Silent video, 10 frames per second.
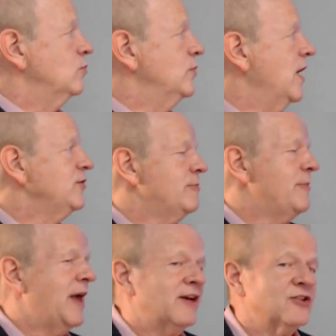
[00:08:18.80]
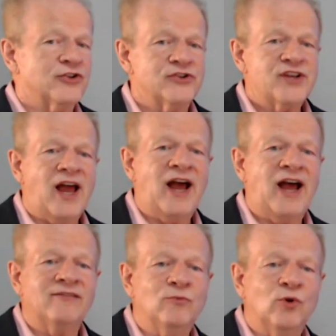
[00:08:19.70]
revenue managers
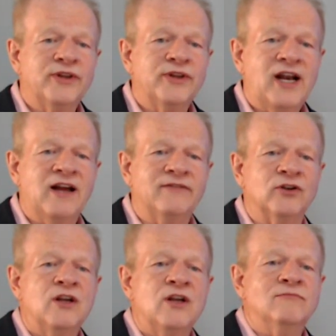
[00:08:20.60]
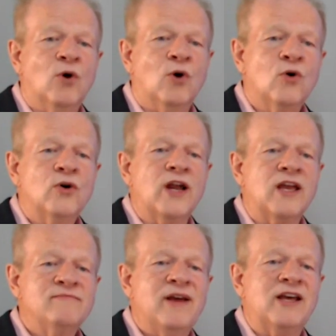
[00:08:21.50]
have more than ever more
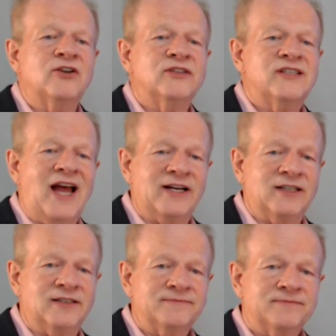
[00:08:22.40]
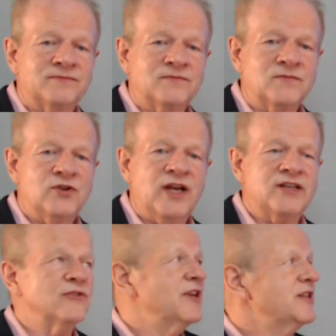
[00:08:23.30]
and better data. Okay,
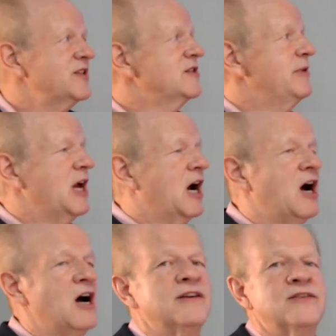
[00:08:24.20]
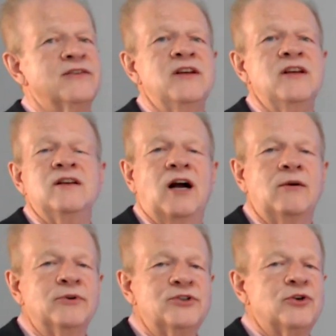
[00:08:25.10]
so this is beyond, I
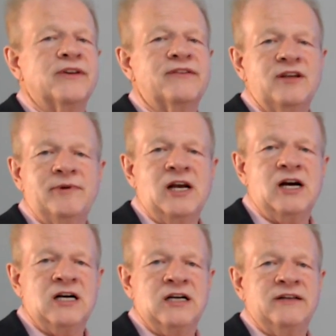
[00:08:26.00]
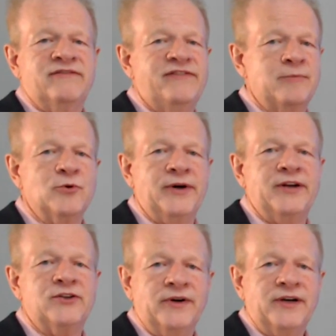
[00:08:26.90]
want you all to think beyond February
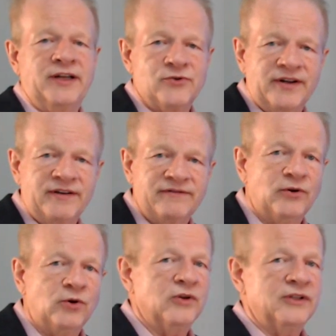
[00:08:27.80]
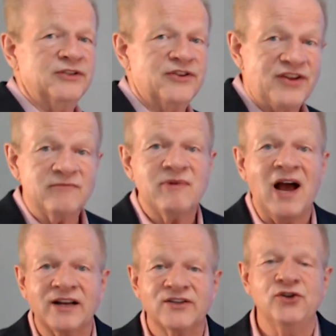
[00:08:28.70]
2024 and think
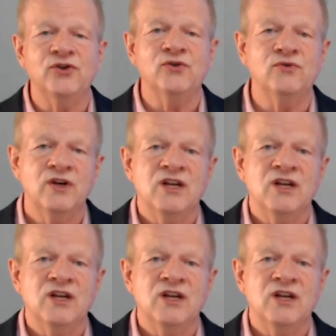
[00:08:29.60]
back to